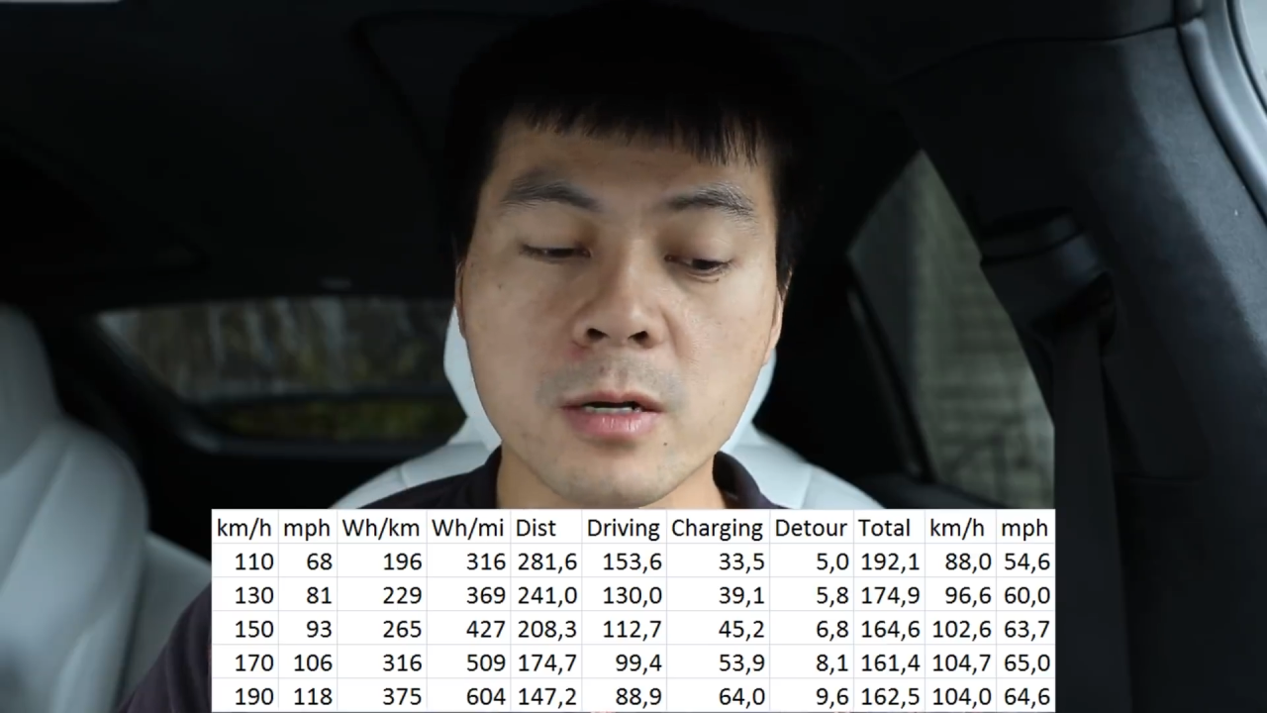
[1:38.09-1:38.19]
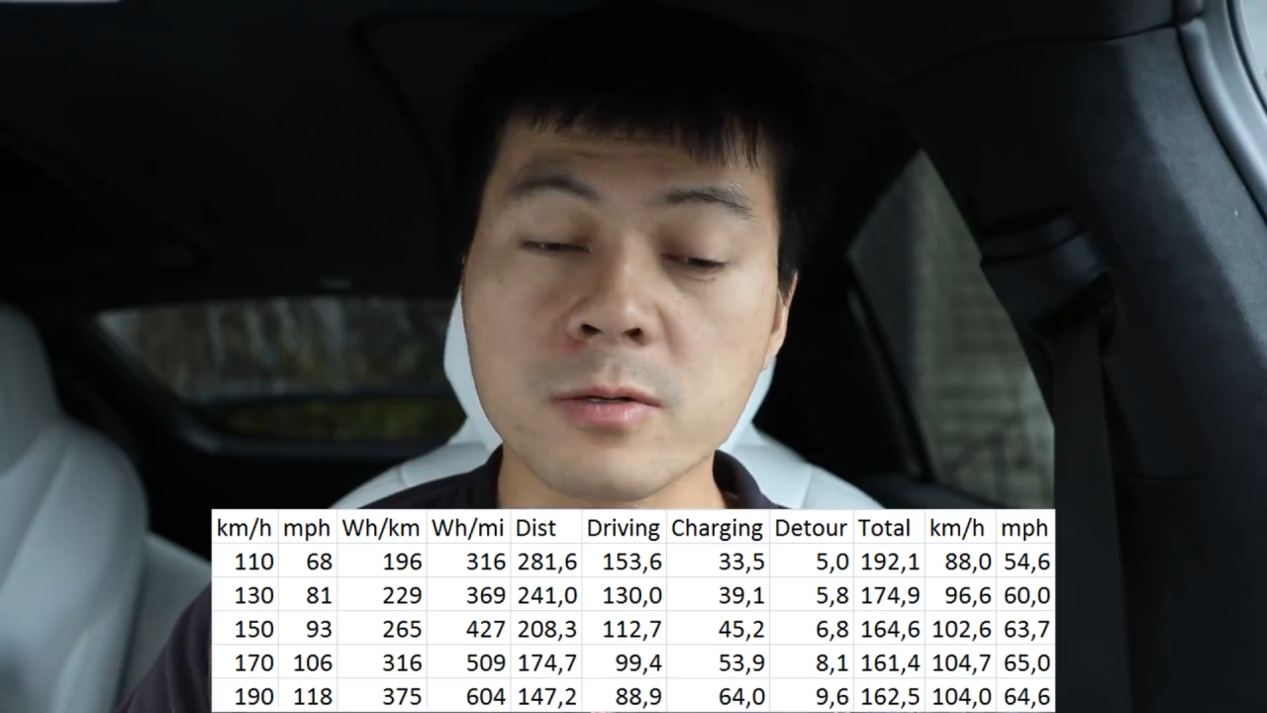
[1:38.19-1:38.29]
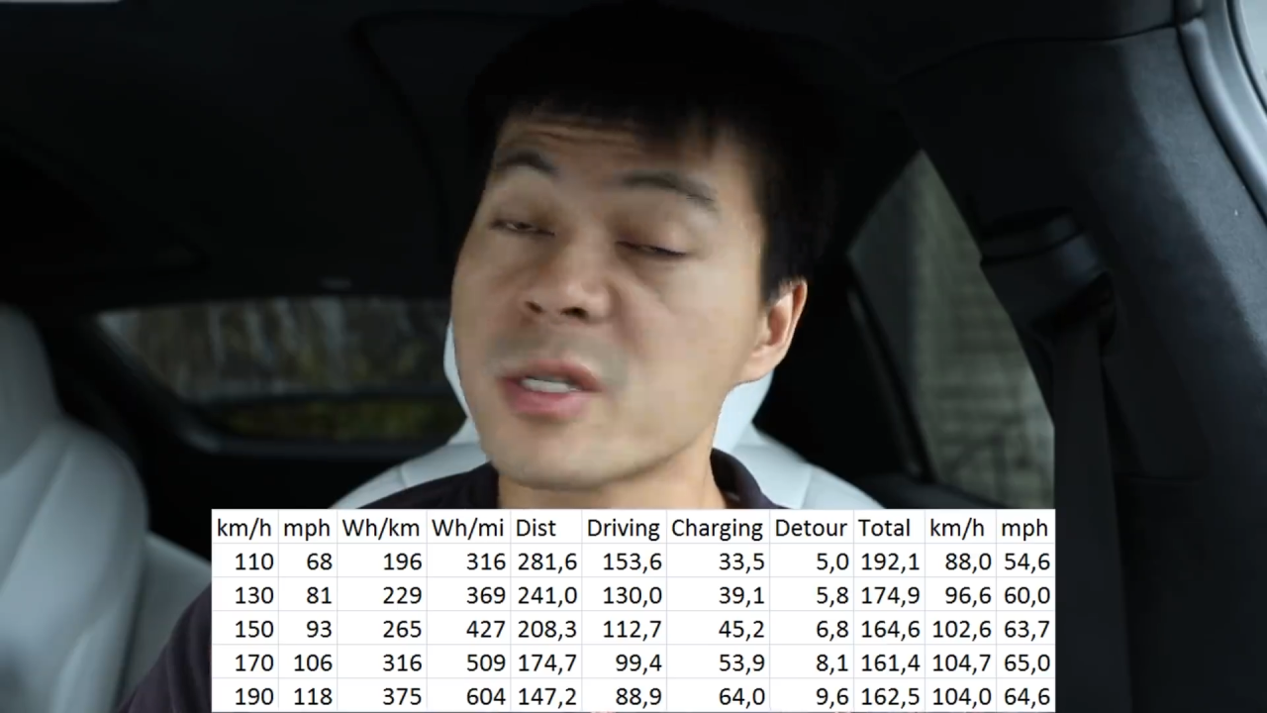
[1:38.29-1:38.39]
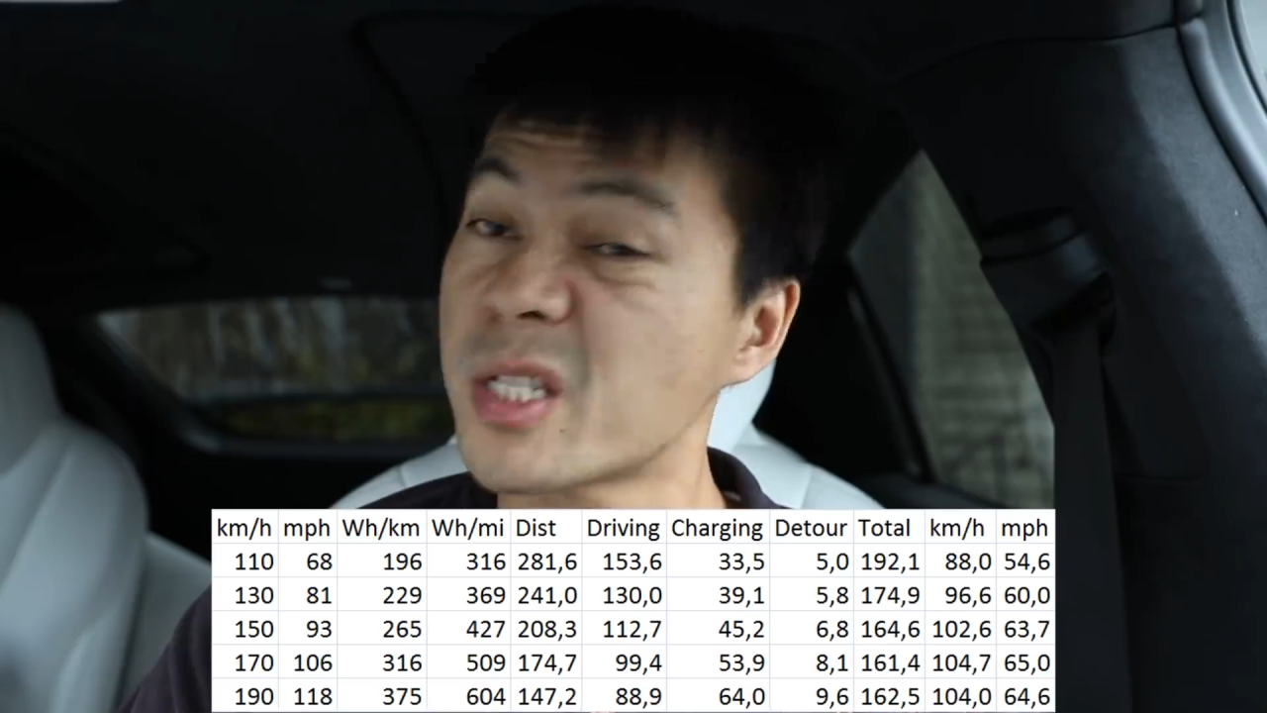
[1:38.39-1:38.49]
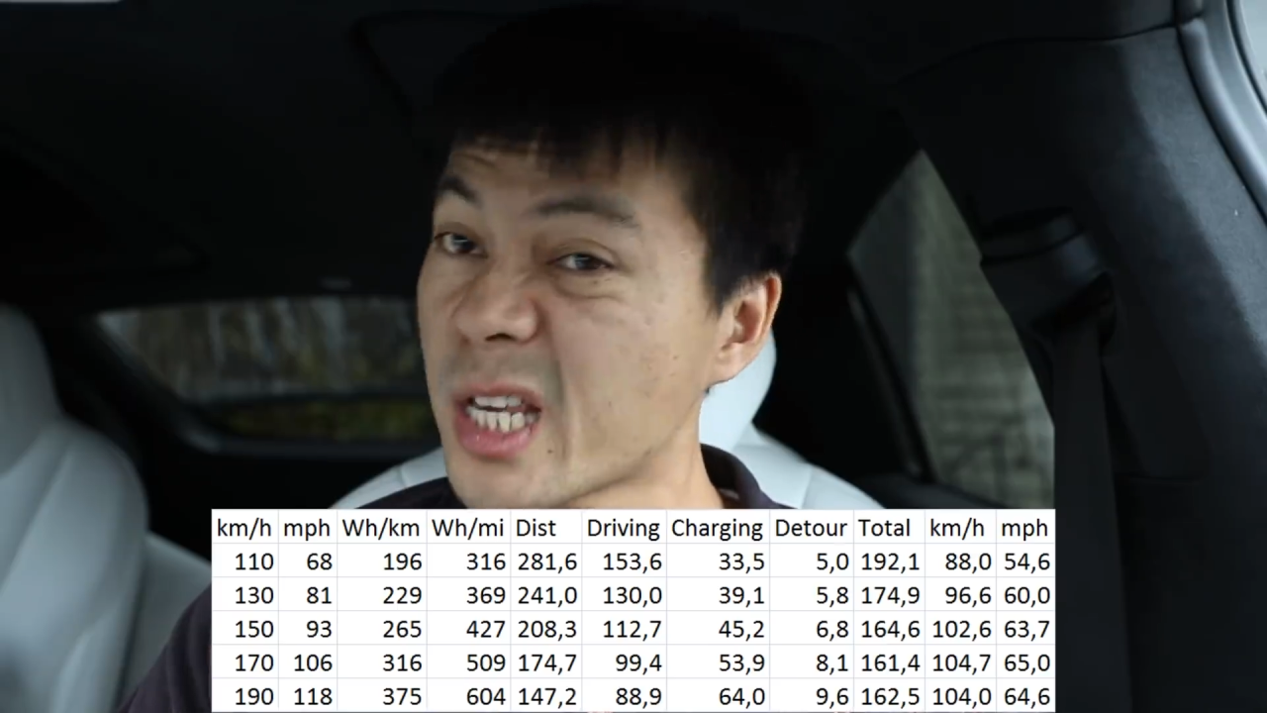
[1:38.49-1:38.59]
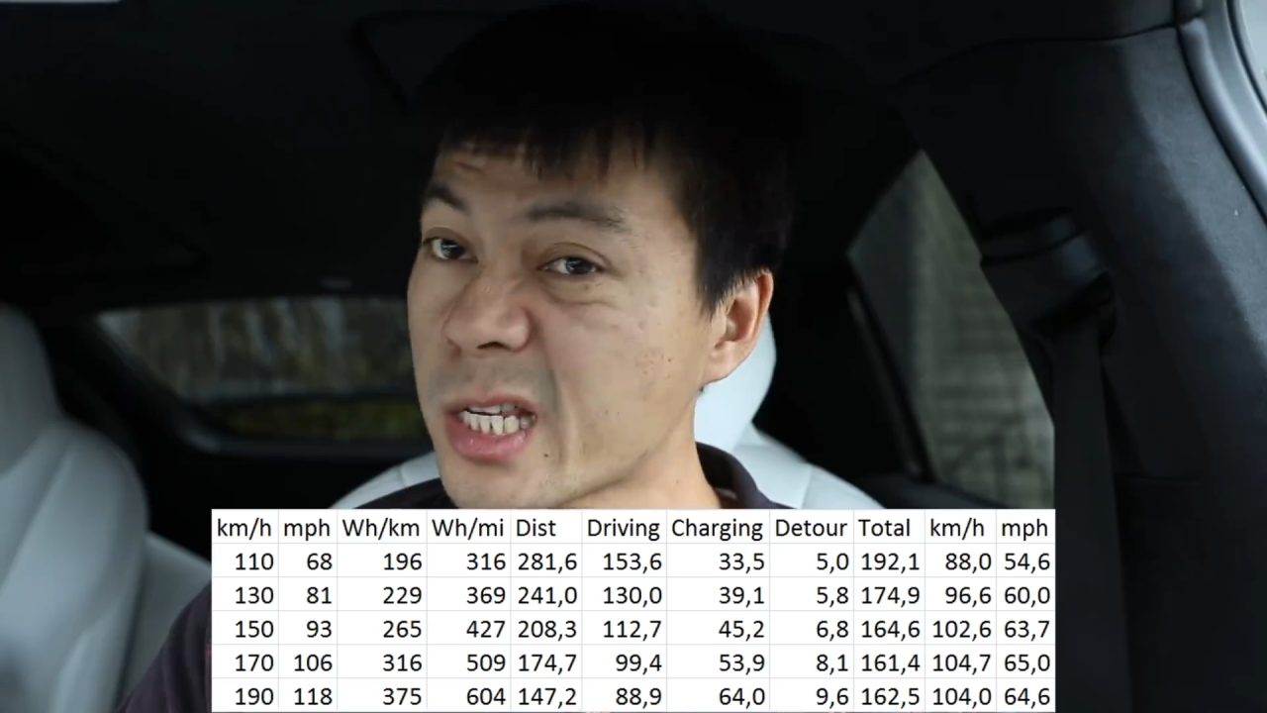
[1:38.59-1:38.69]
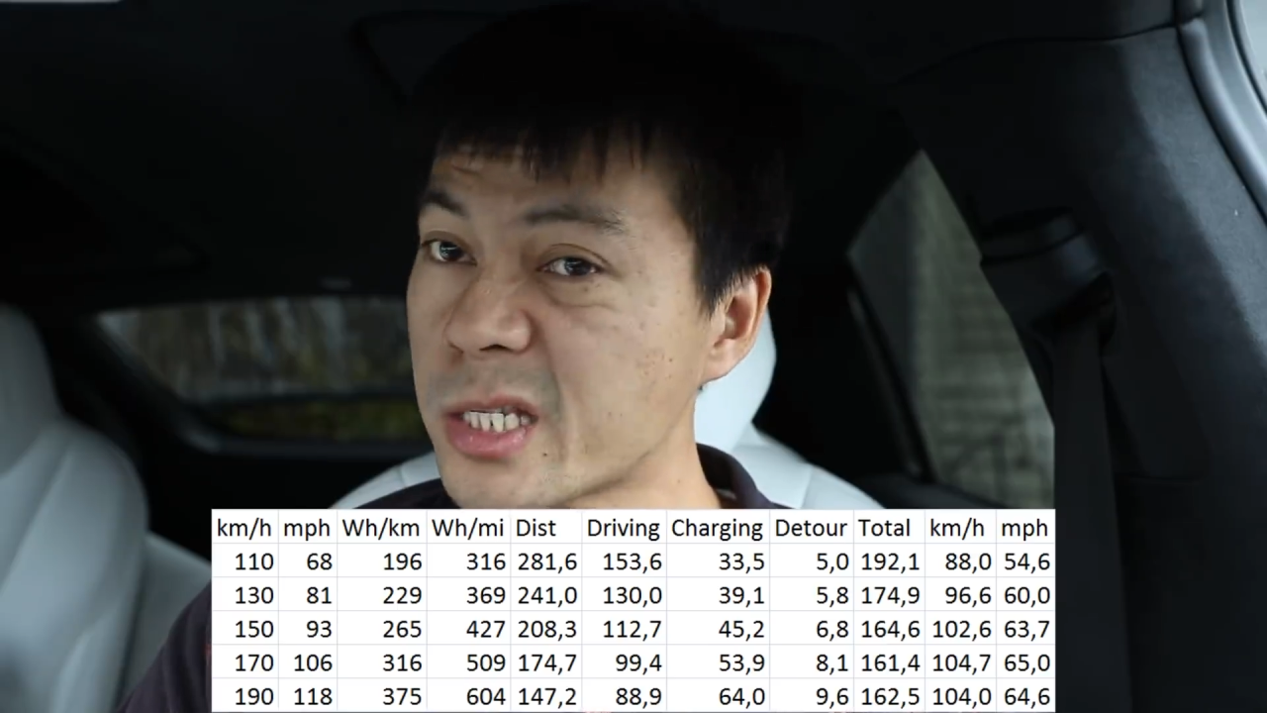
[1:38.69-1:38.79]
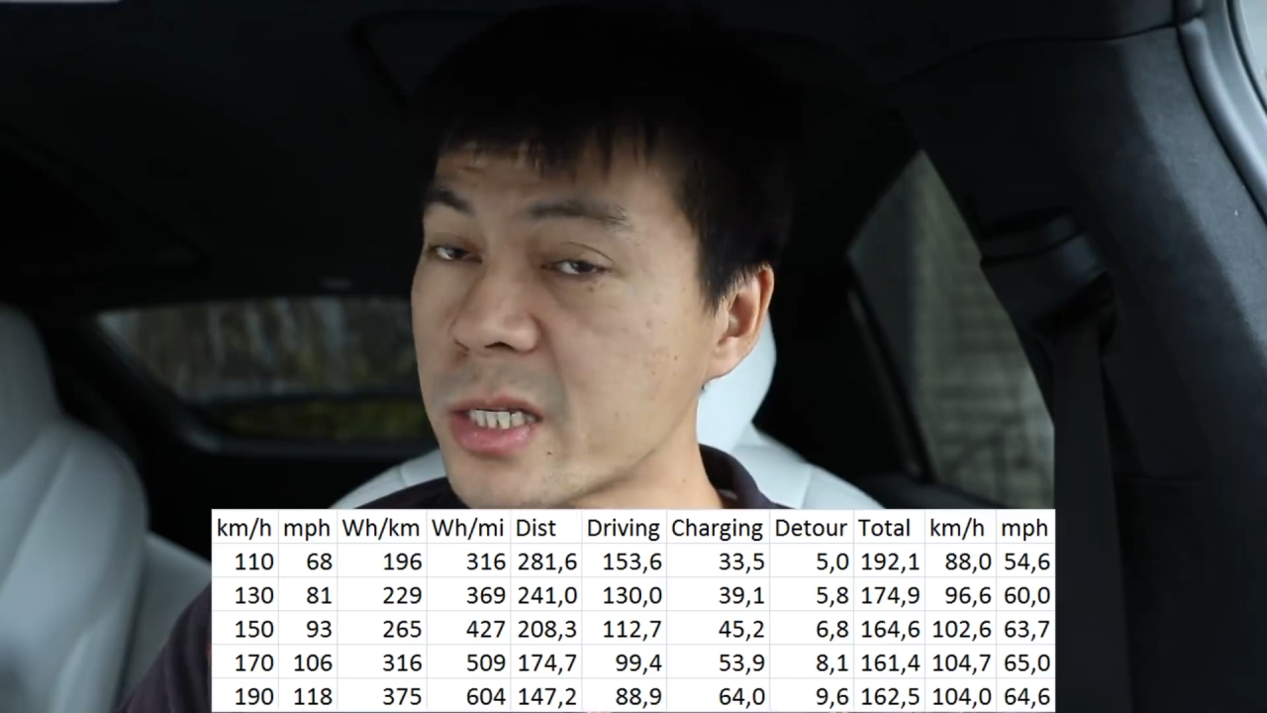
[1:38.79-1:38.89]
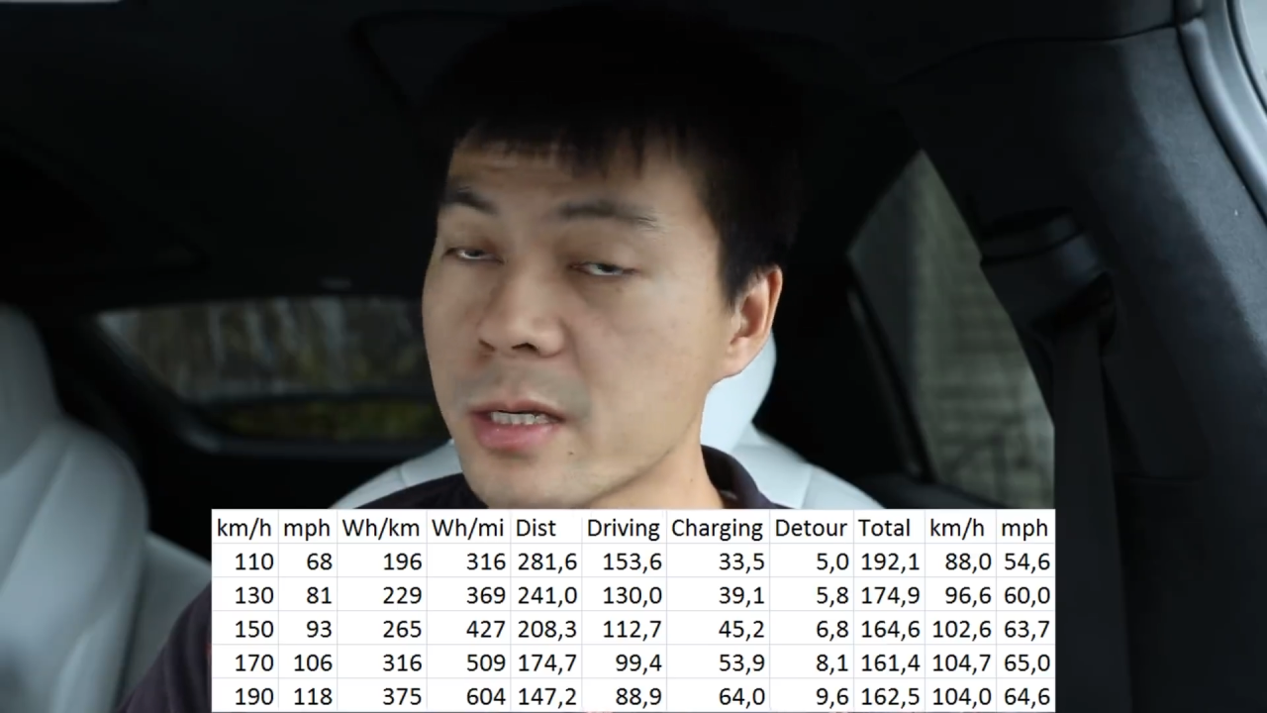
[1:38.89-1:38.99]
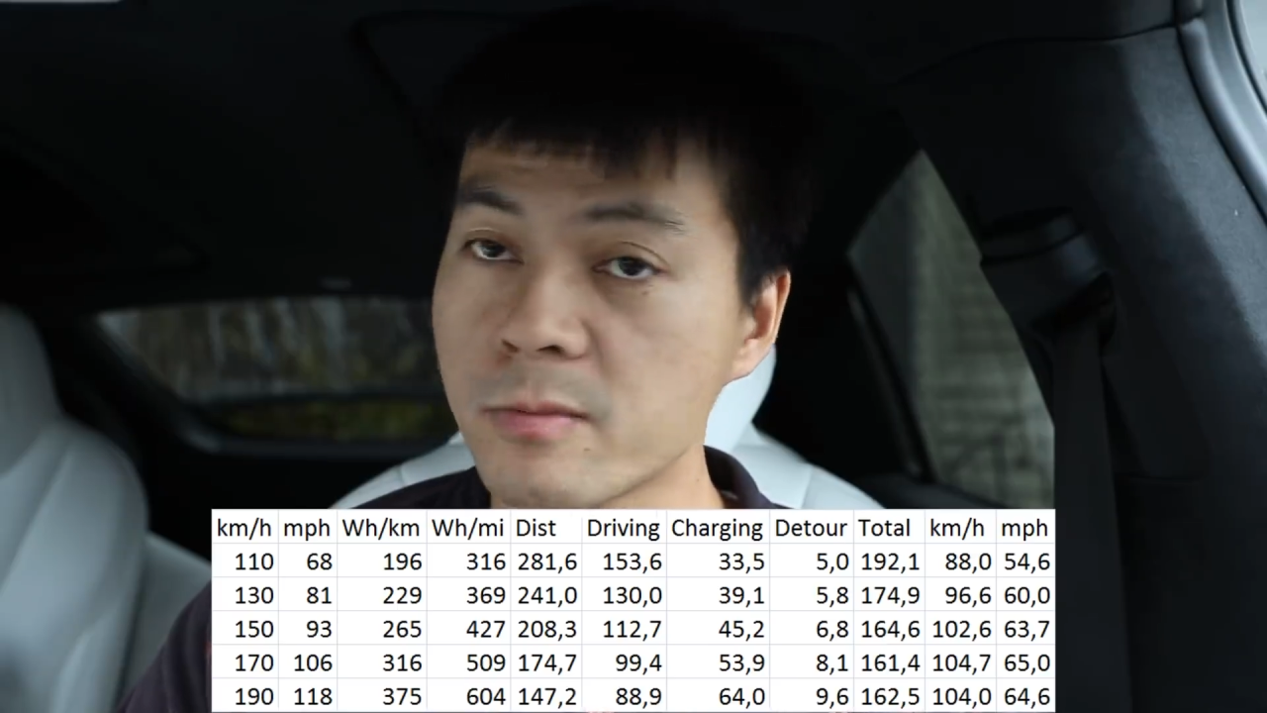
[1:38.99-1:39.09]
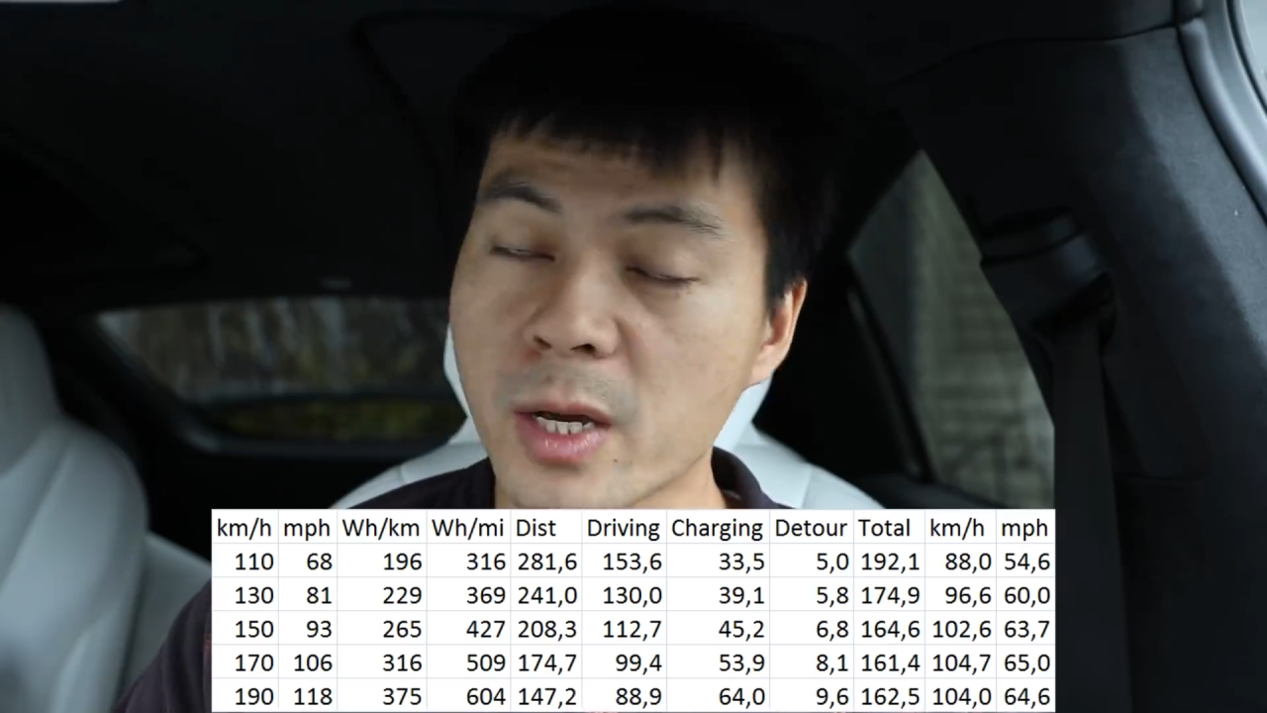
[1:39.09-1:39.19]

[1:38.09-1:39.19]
160